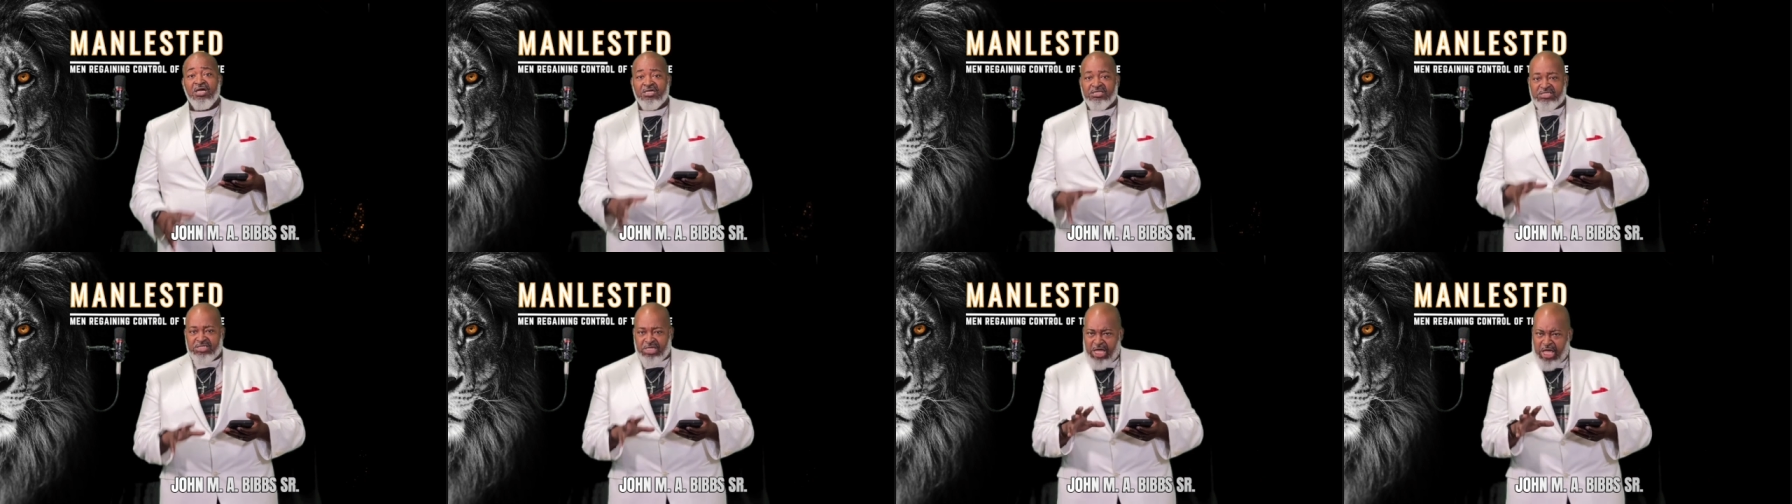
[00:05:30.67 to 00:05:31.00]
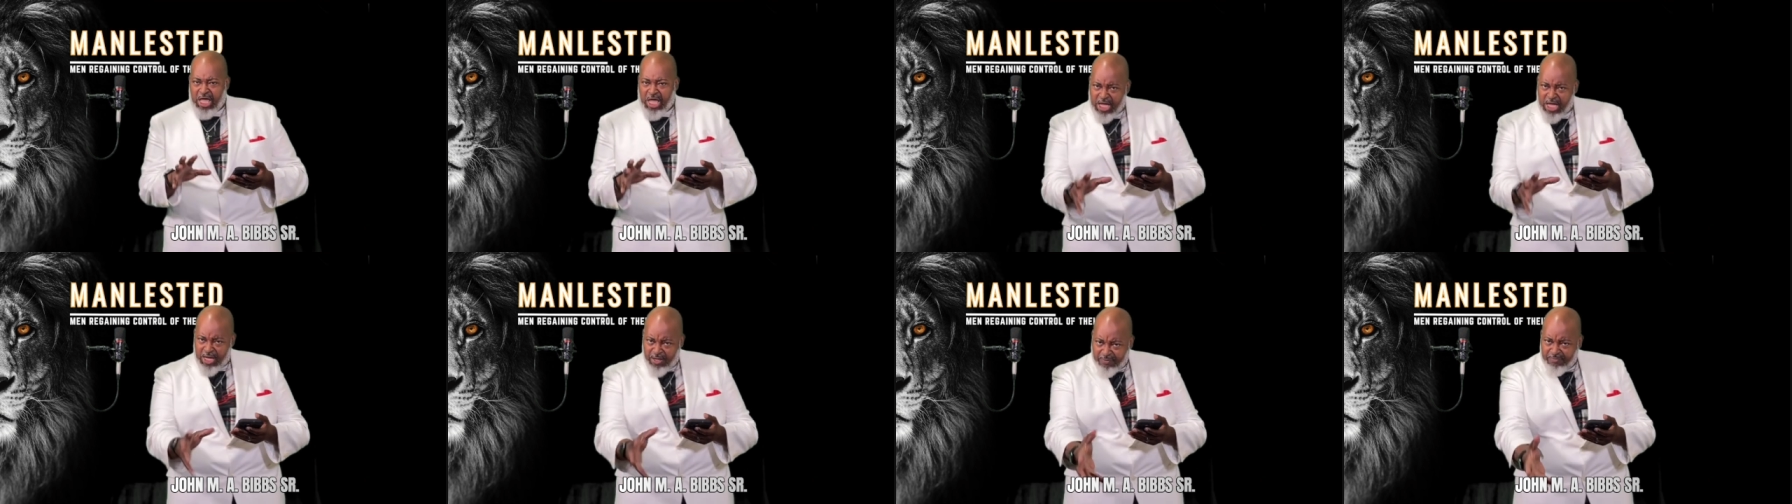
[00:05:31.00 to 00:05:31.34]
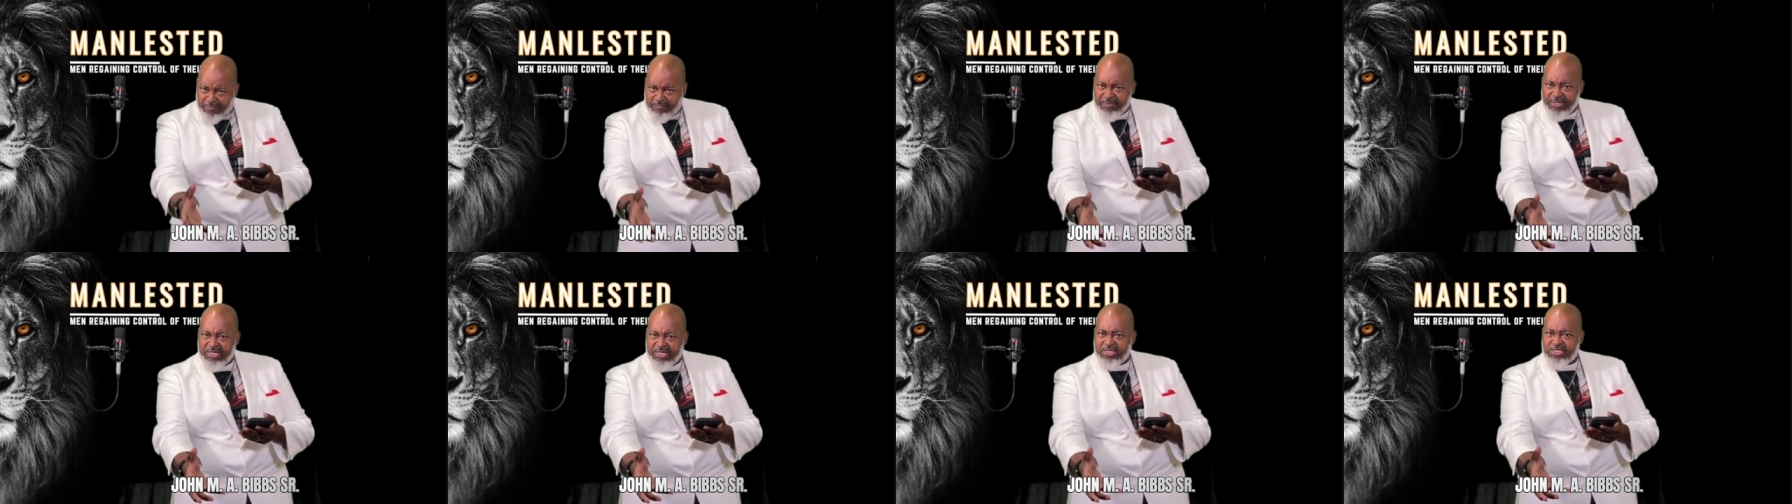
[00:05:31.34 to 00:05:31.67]
to
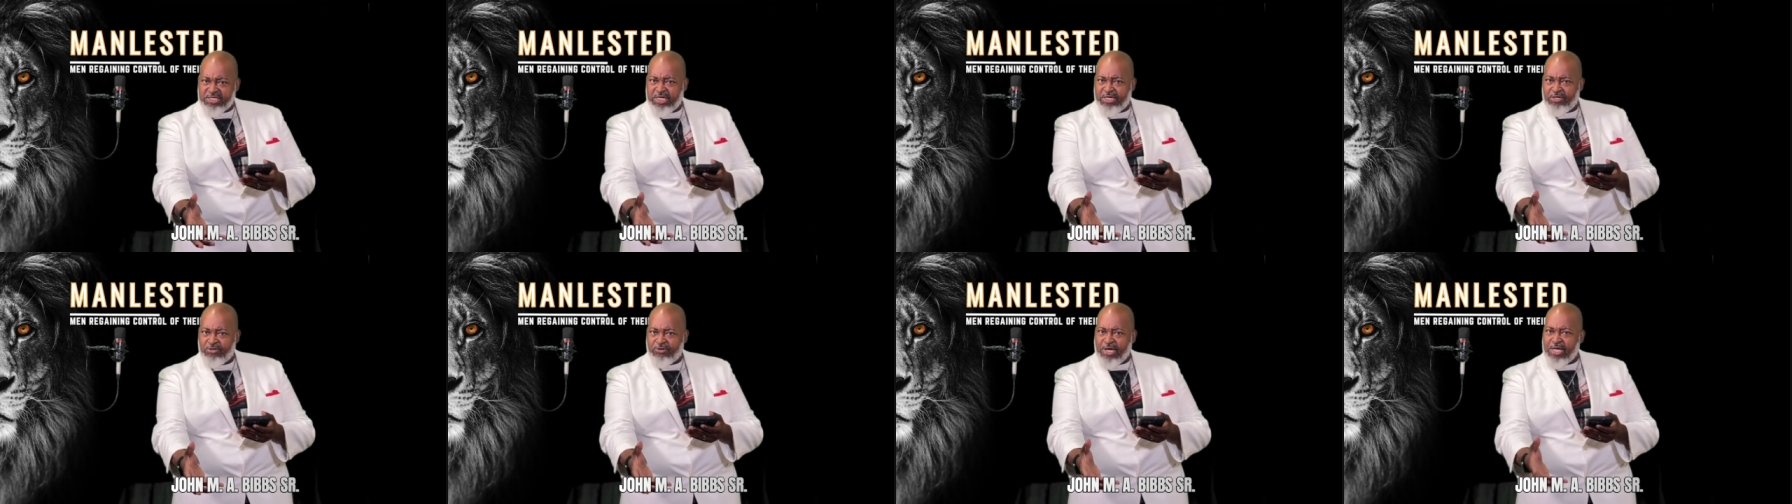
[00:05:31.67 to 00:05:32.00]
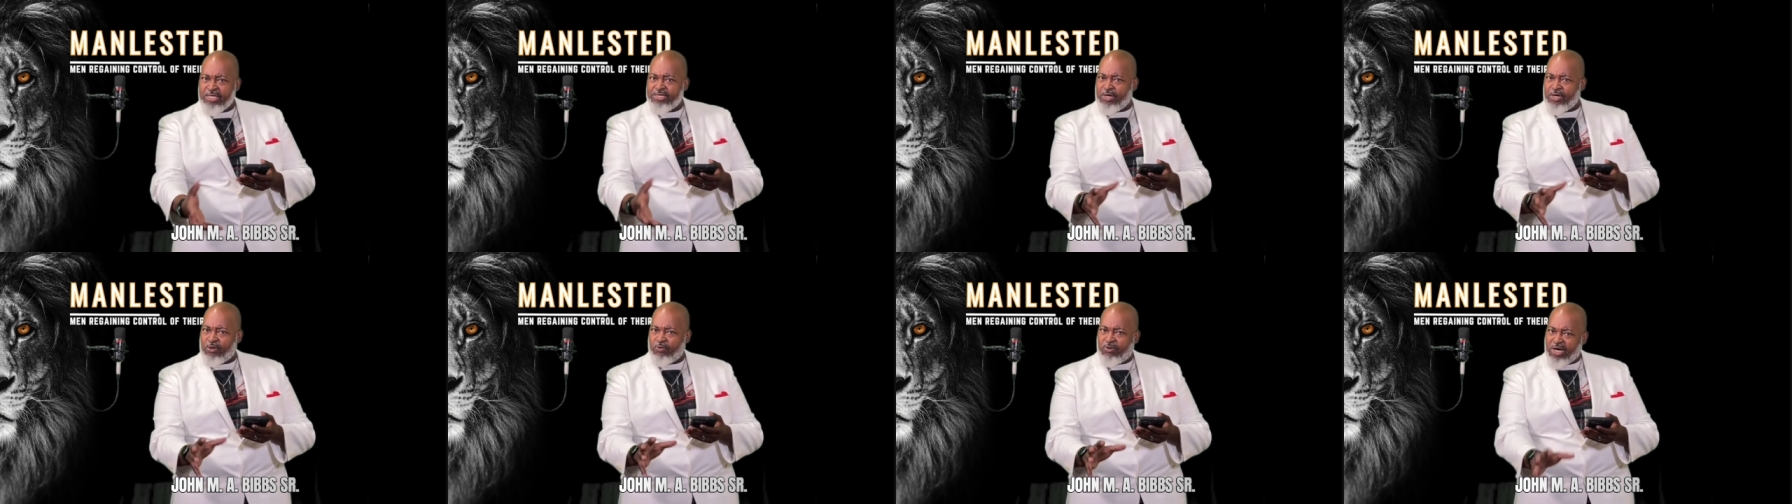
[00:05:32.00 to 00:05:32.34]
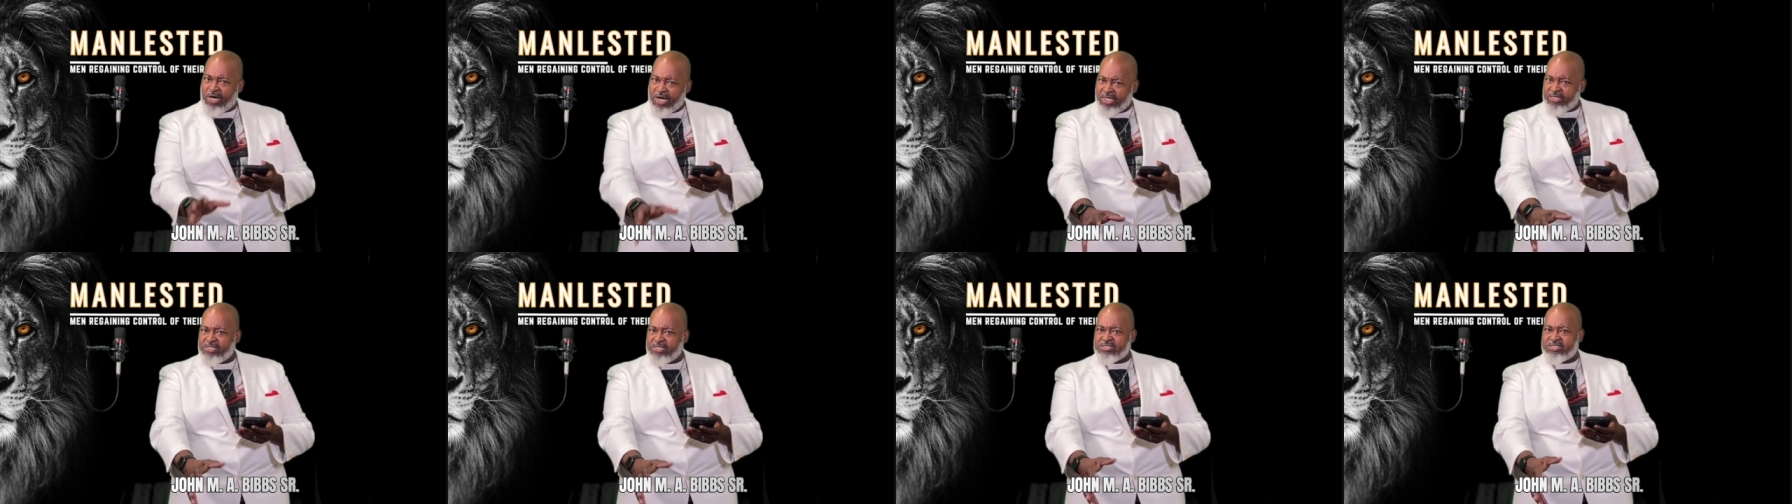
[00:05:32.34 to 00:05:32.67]
help me deal. And there were
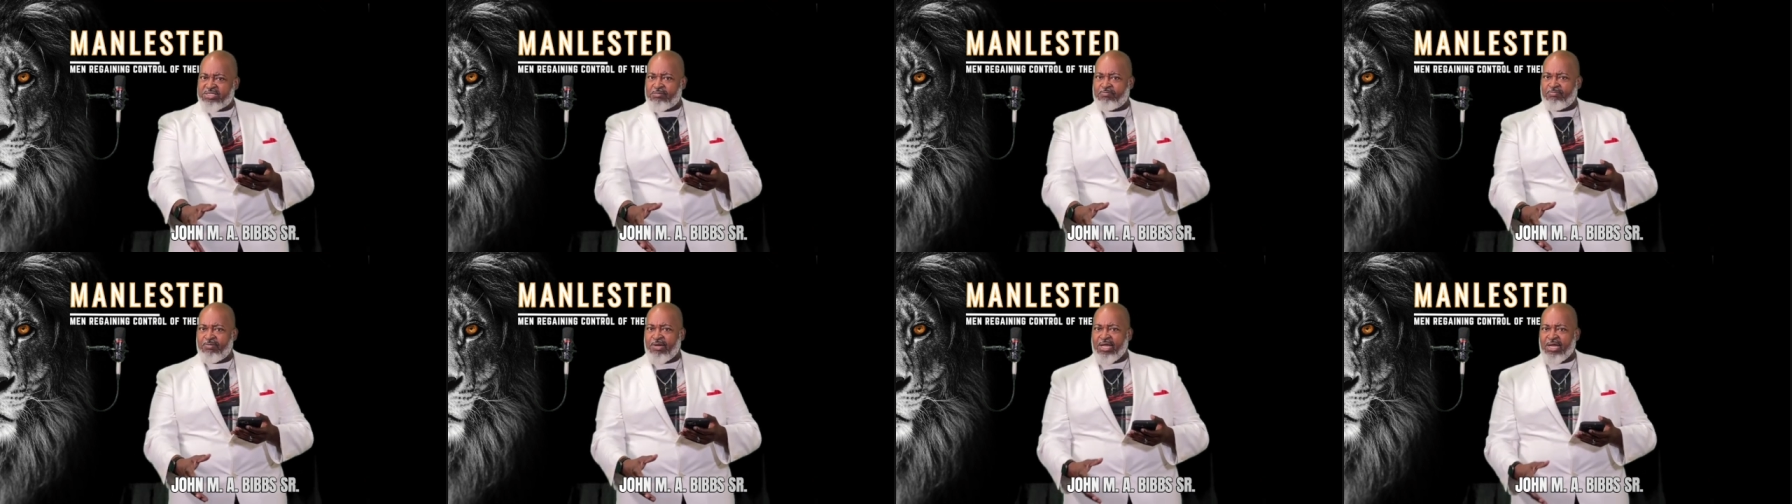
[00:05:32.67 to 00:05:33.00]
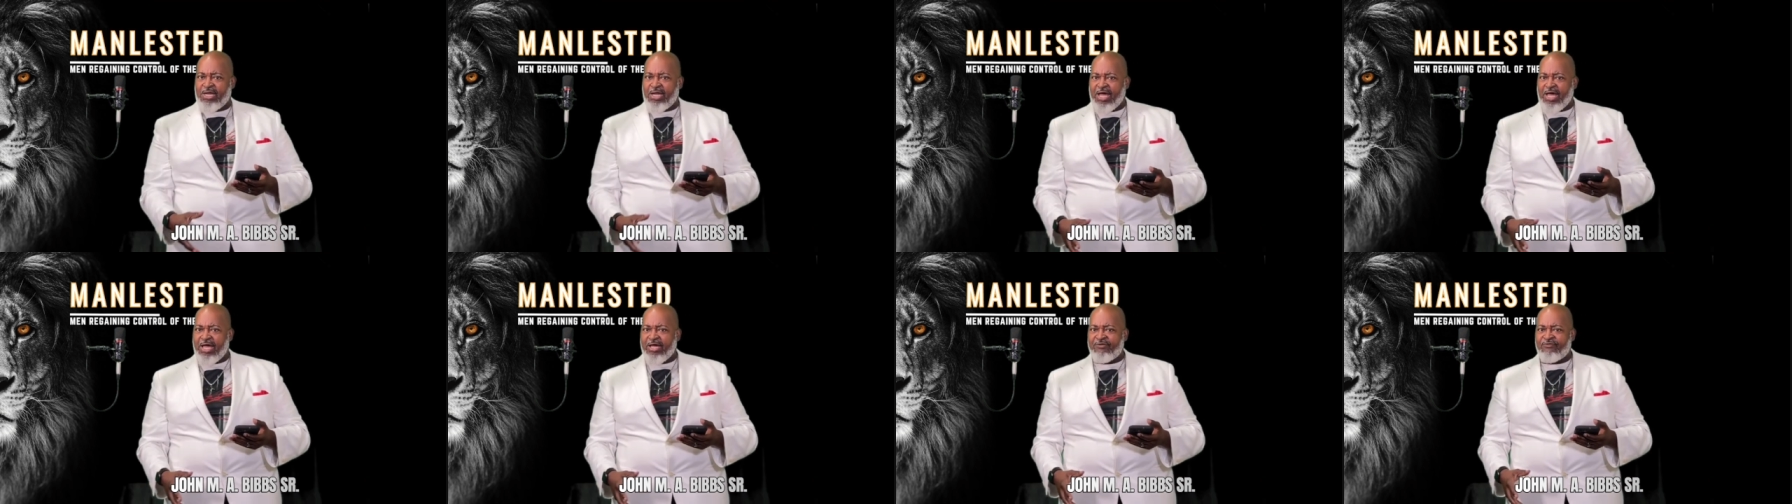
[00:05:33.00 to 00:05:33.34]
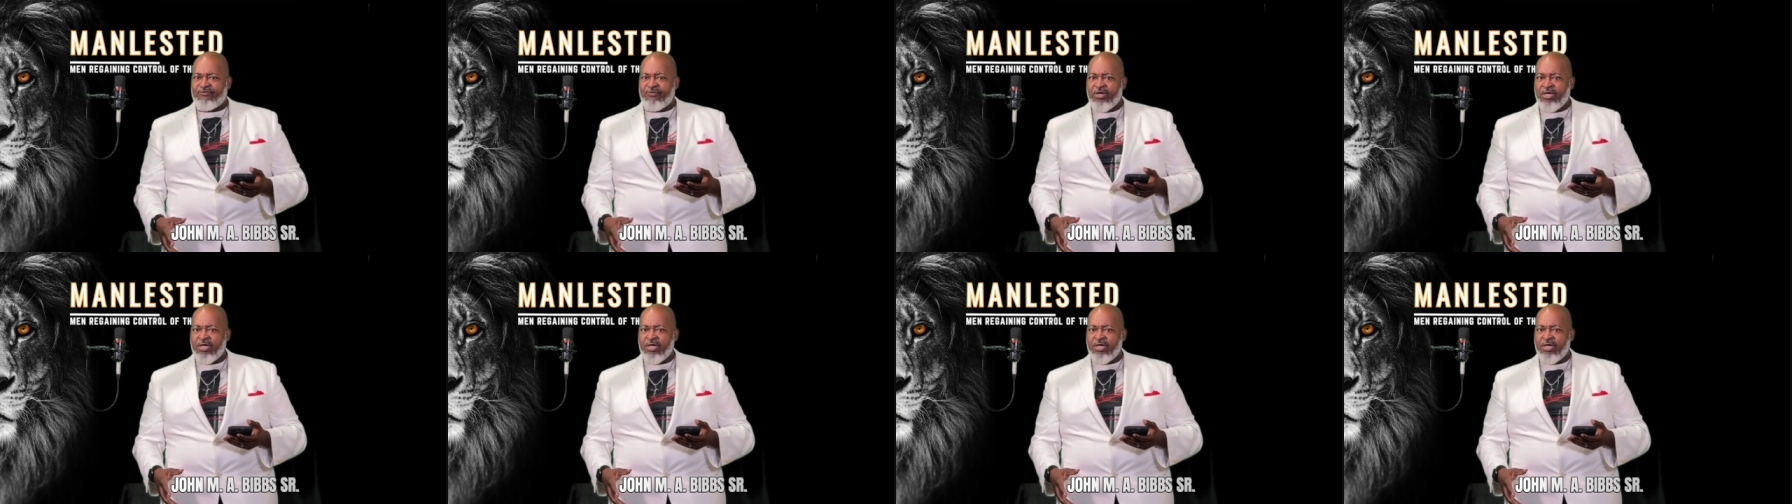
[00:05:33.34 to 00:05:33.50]
others in my life.